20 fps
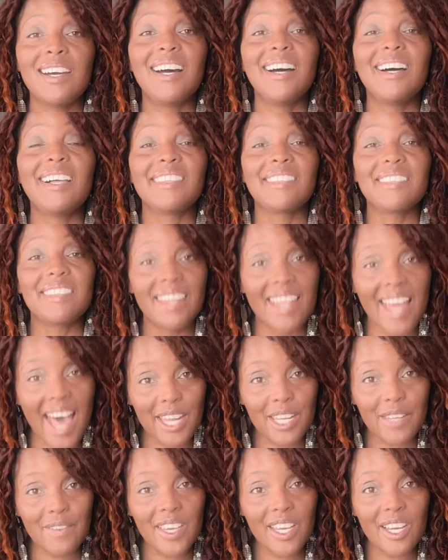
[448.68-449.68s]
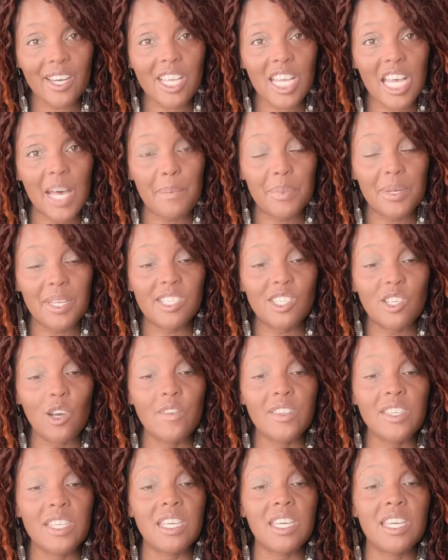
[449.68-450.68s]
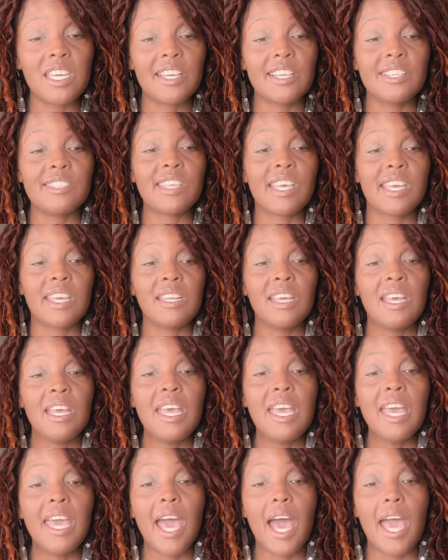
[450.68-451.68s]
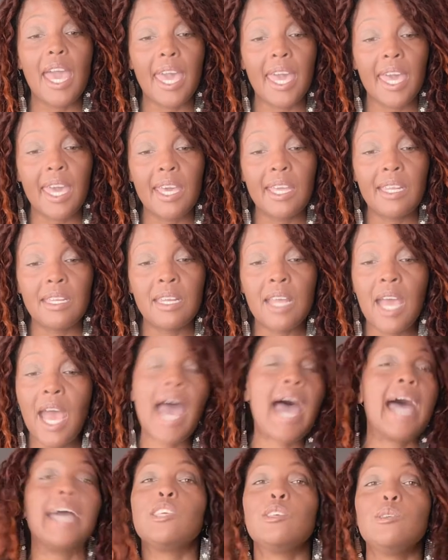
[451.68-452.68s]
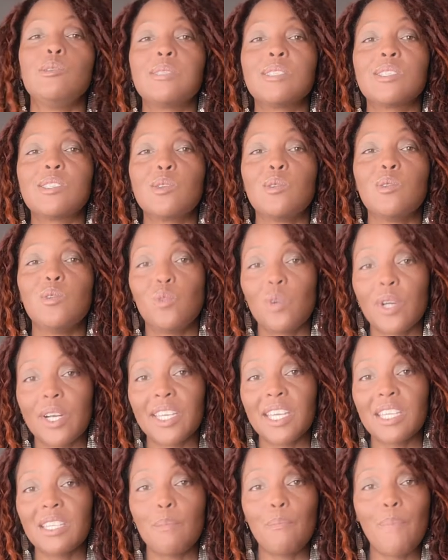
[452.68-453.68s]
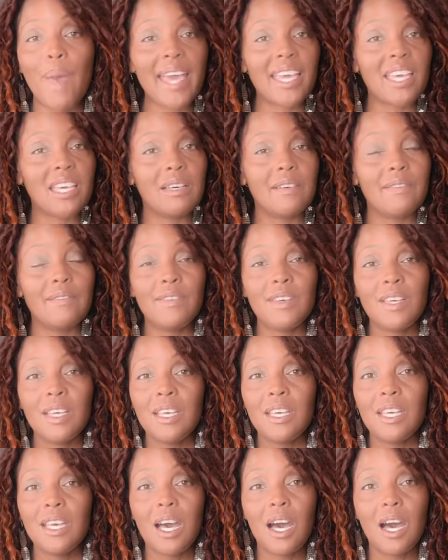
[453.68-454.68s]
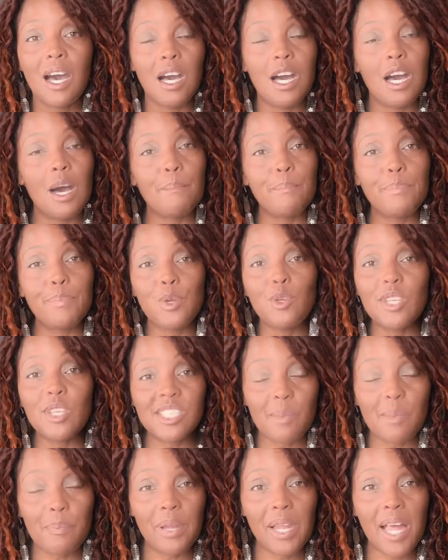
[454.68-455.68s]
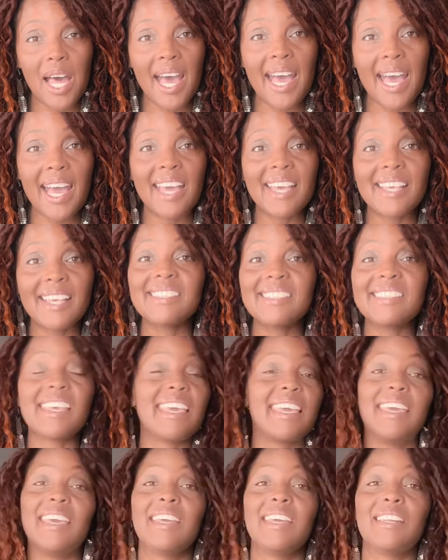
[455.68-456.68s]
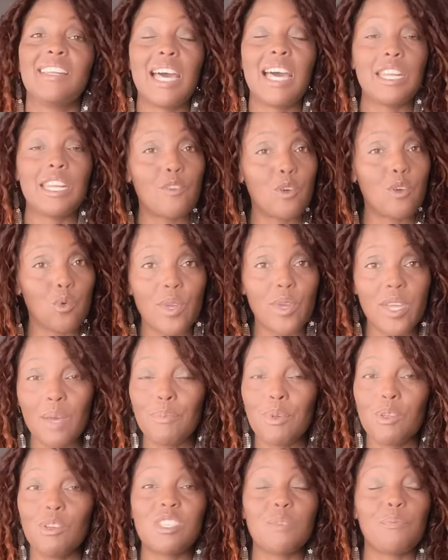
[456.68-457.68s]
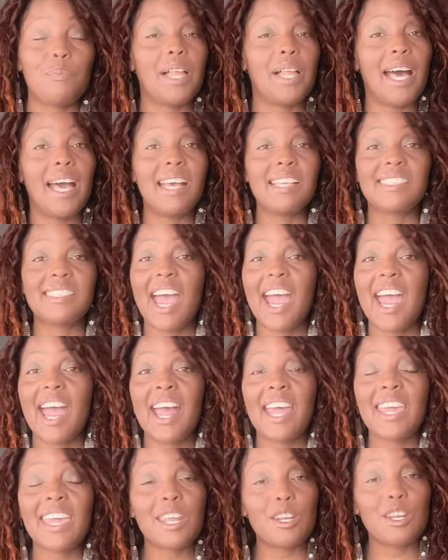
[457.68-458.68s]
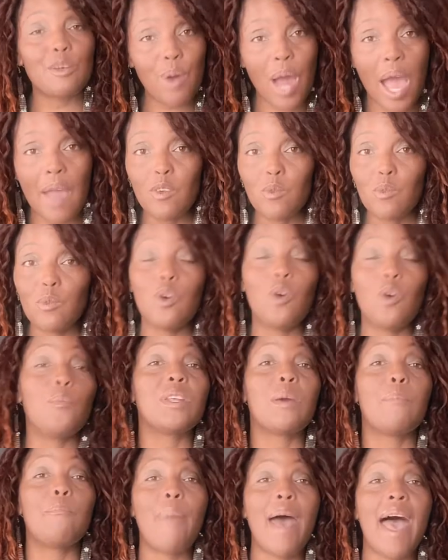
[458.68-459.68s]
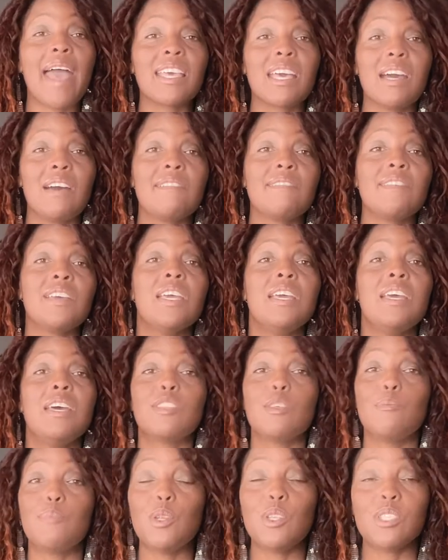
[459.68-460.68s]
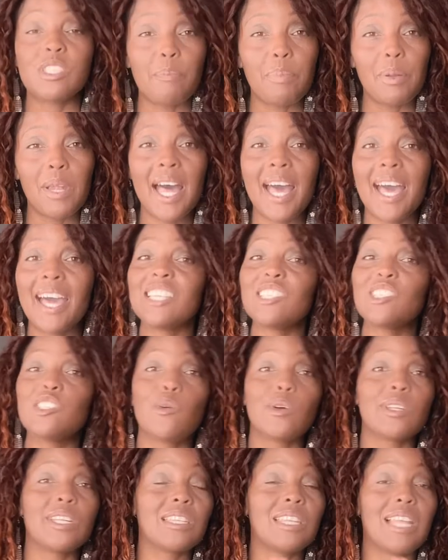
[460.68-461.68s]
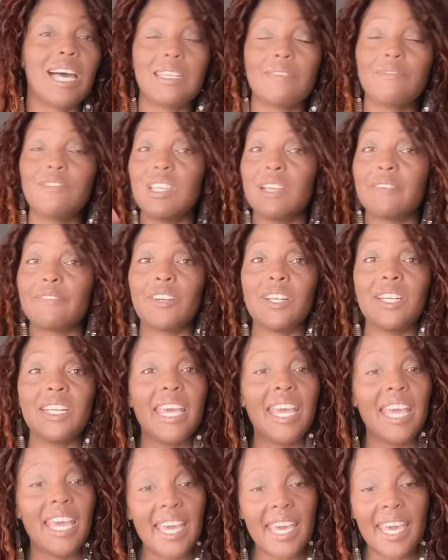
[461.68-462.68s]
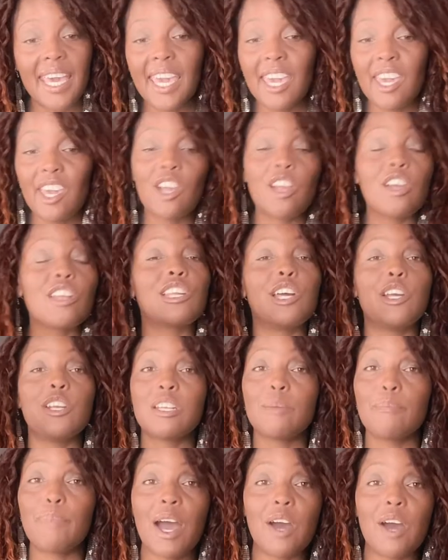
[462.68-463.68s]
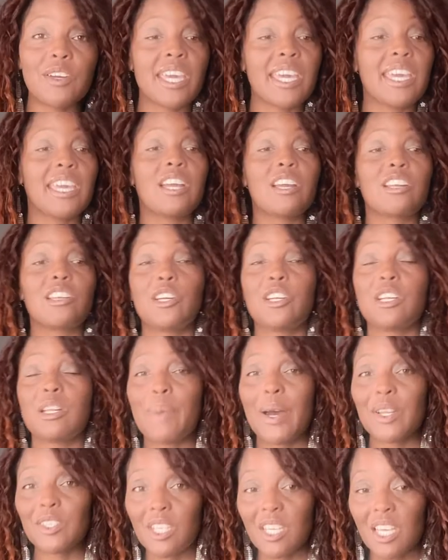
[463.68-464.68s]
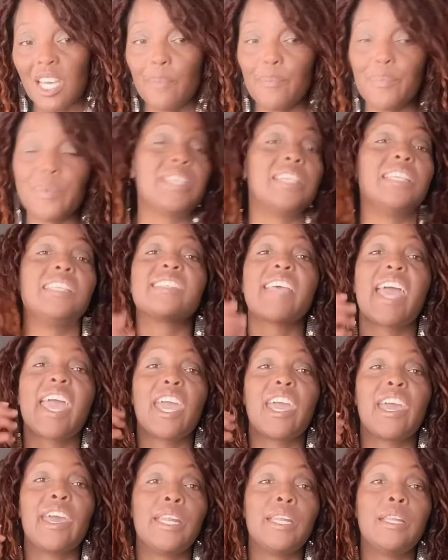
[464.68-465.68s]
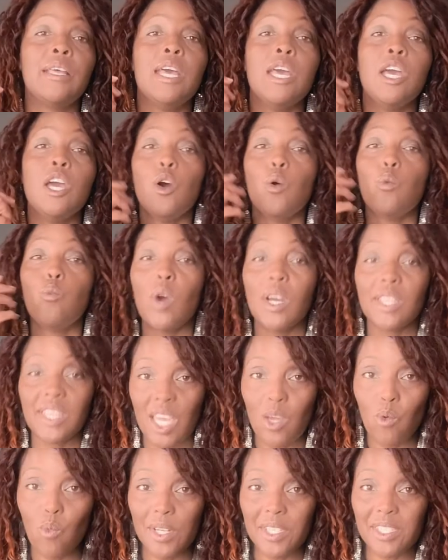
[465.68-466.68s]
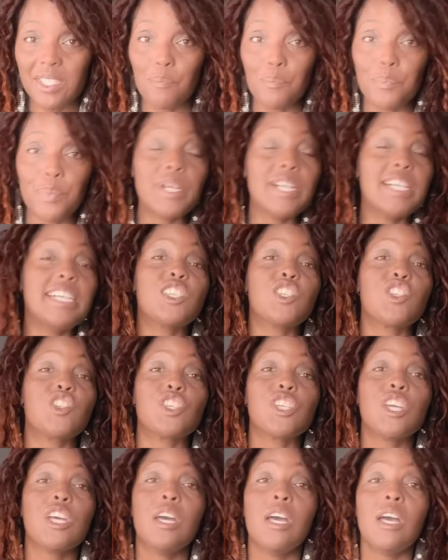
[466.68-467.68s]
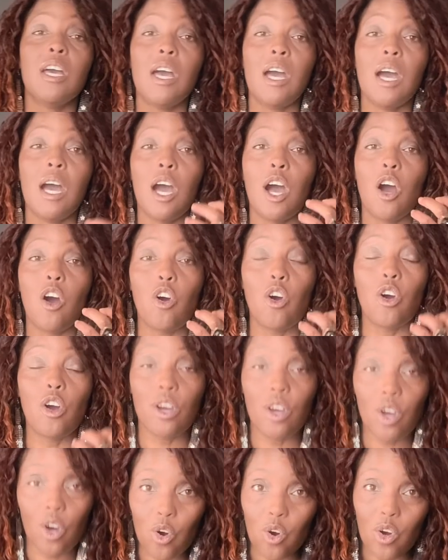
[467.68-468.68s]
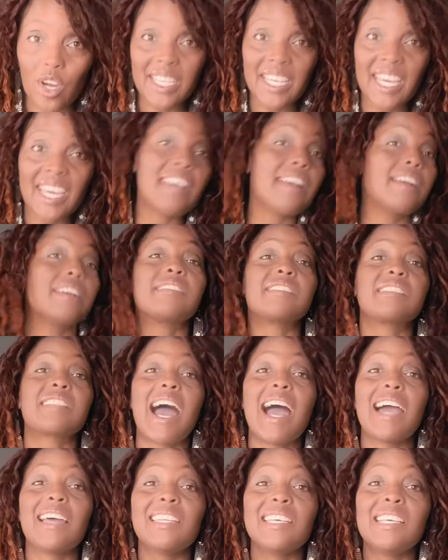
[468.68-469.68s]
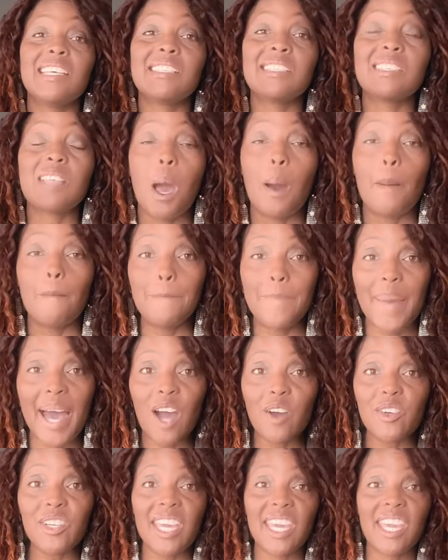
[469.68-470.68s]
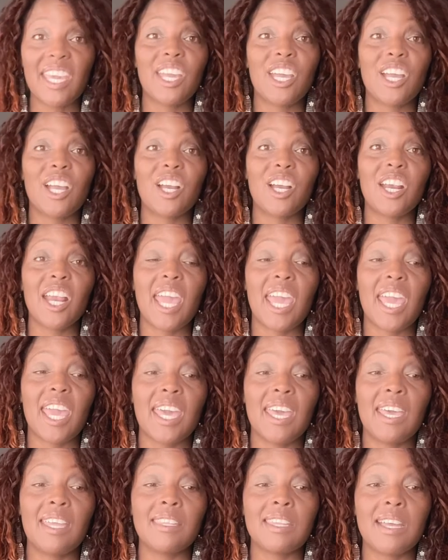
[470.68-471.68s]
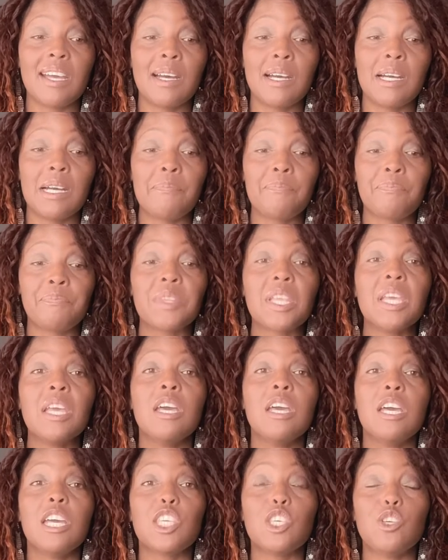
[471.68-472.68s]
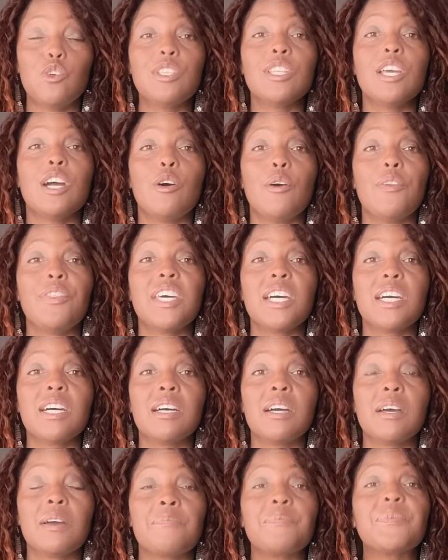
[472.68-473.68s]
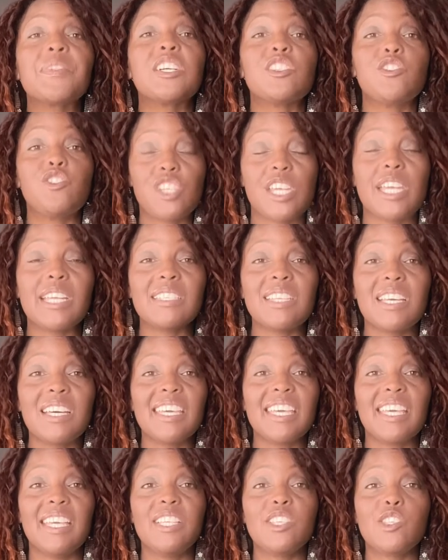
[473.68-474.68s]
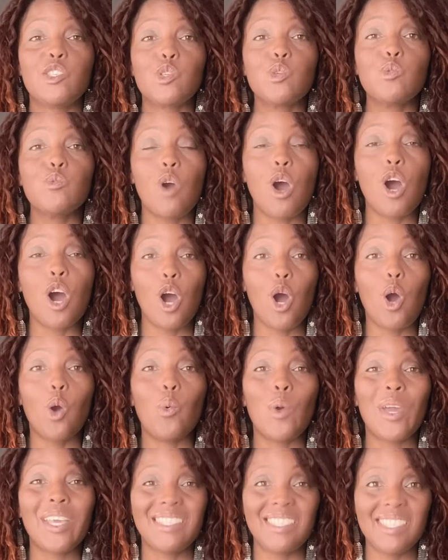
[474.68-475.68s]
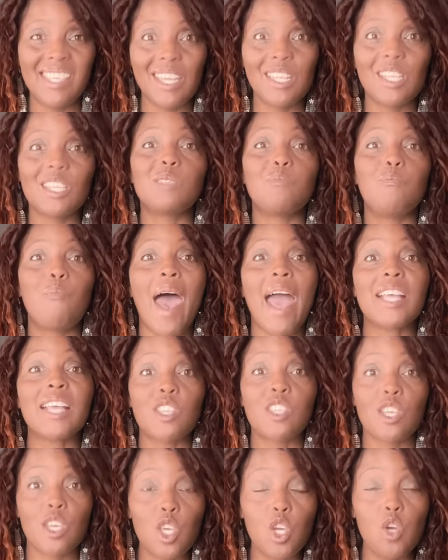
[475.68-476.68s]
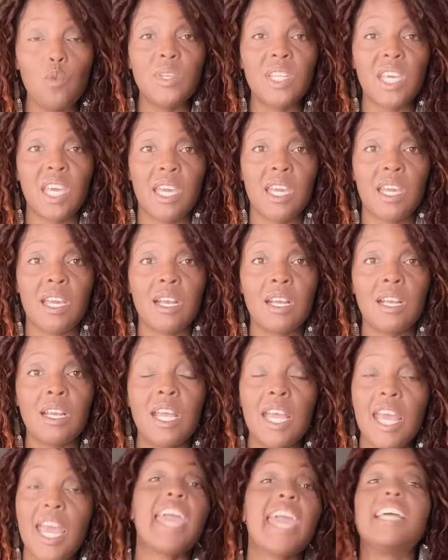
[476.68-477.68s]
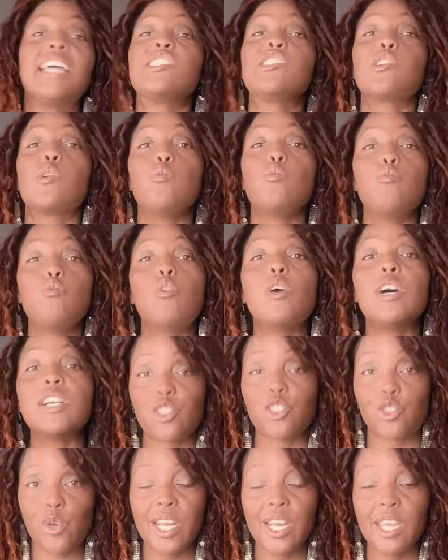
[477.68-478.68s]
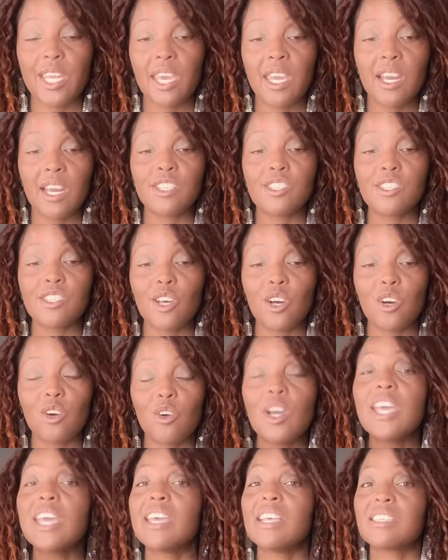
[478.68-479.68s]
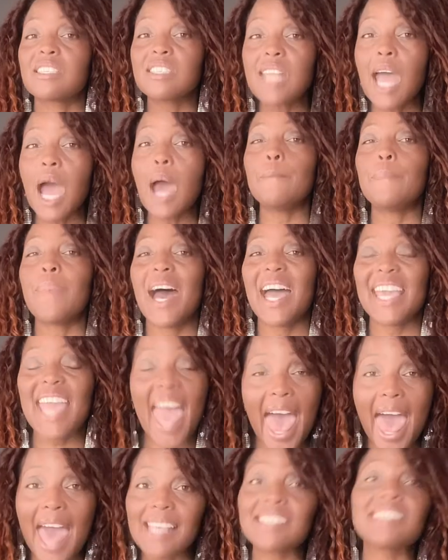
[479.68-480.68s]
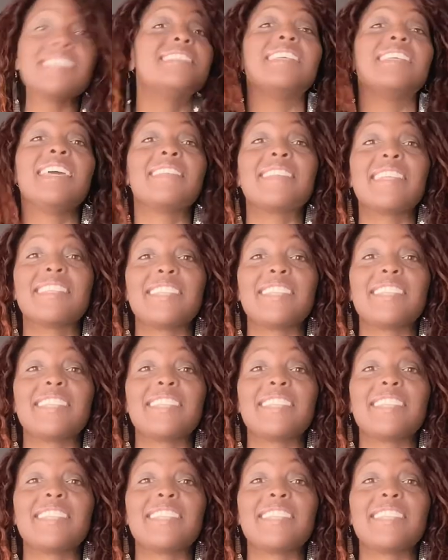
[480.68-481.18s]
a lot of hair companies over the years and and i used to work in the back of um, beauty supplies and a lot of Korean beauty supplies. I had a private room in the back of the beauty supply doing a lot of different hair, learning about hair, learning about the companies and what they wanted to push on hairstylists about hair and um, you know, the agenda is to always get us back to human hair and to want straight hair. So it's not by accident